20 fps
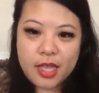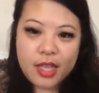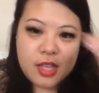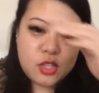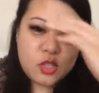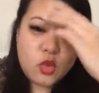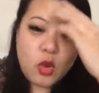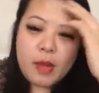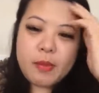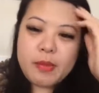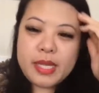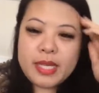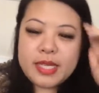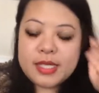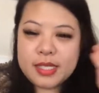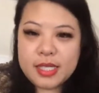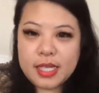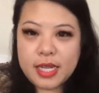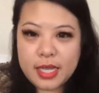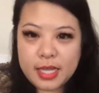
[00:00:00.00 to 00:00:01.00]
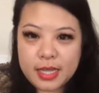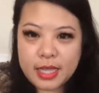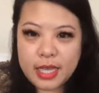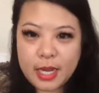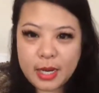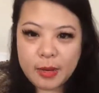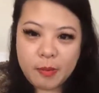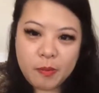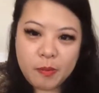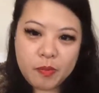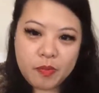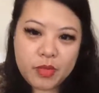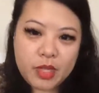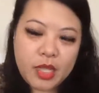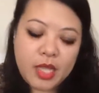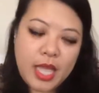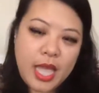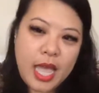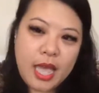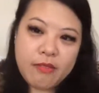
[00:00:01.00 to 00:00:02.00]
So I'm like sitting there,
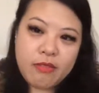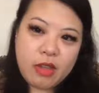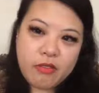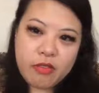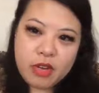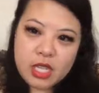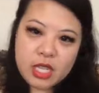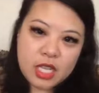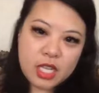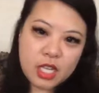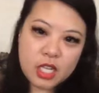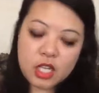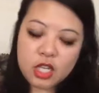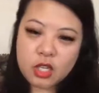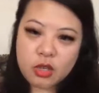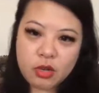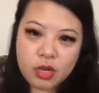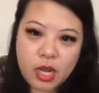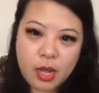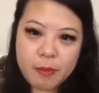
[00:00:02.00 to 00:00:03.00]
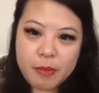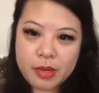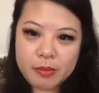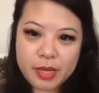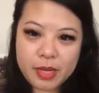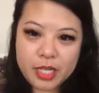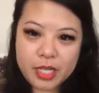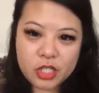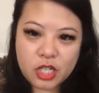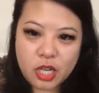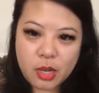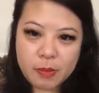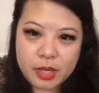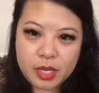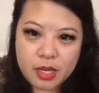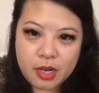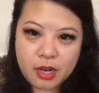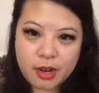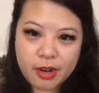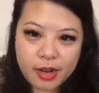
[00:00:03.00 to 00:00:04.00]
have everything queued up in my
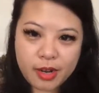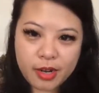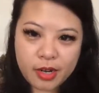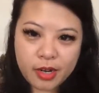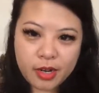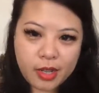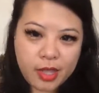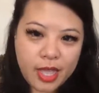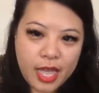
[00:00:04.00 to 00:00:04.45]
shopping cart,